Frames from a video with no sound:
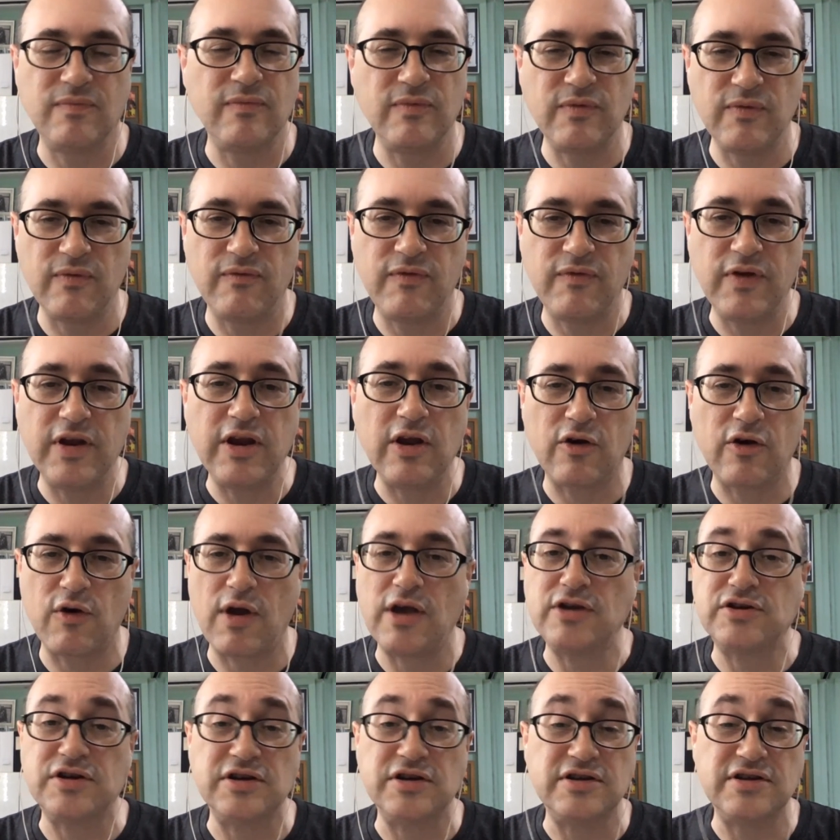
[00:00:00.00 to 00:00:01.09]
video
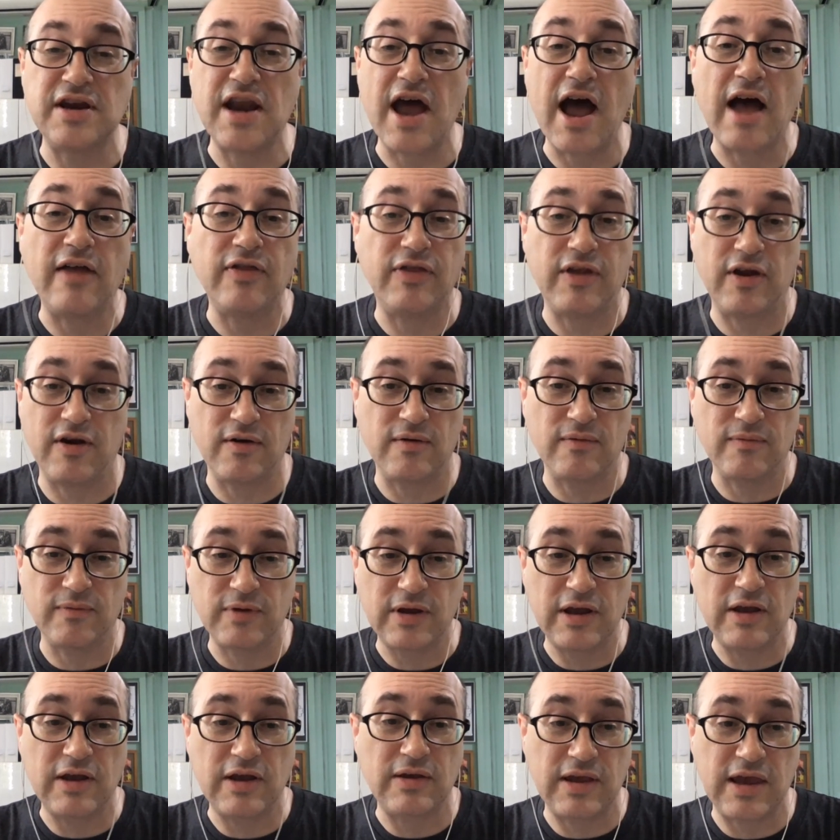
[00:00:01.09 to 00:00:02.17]
creation is not their
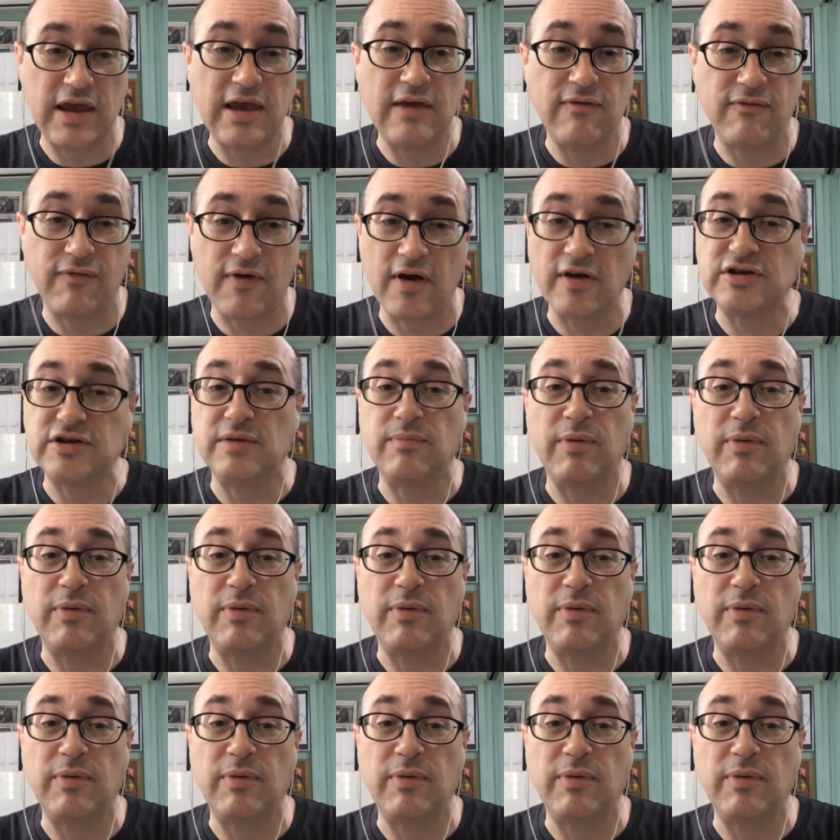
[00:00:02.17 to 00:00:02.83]
key function,